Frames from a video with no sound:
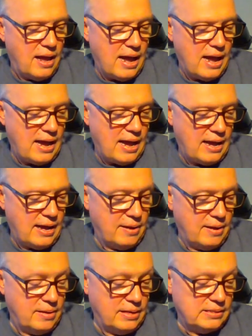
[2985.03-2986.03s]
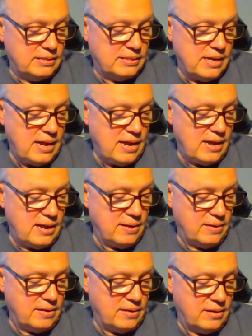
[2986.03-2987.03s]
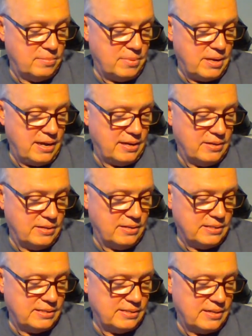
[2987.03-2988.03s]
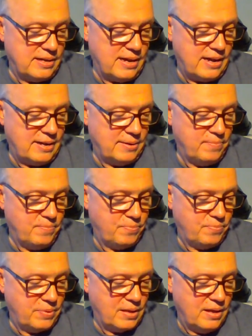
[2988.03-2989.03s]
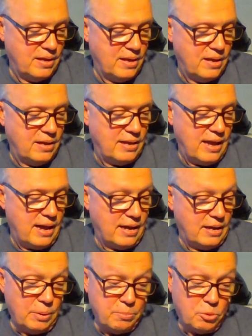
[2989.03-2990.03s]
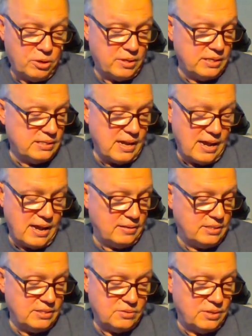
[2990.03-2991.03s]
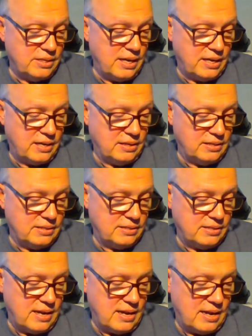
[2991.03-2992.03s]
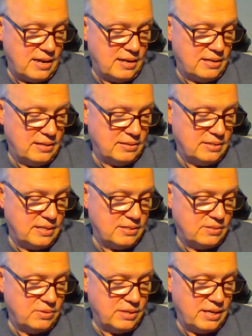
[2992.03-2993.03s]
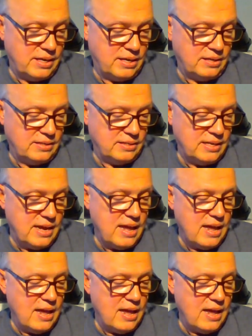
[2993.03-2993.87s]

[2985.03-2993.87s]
Let's see. Oh, my goodness. Yeah, I got to report this guy. Just ridiculous. Just ridiculous.